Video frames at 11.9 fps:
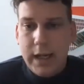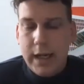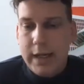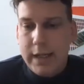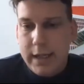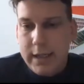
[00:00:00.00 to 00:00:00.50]

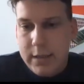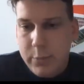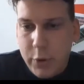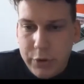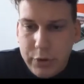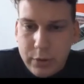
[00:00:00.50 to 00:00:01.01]
And at the
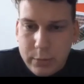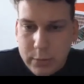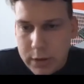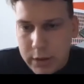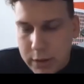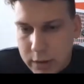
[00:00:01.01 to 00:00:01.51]

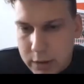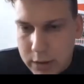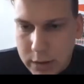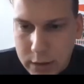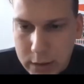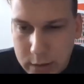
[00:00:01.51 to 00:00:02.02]
bottom
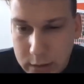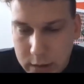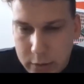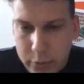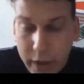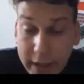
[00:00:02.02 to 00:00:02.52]

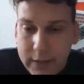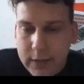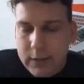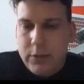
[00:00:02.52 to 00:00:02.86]
right,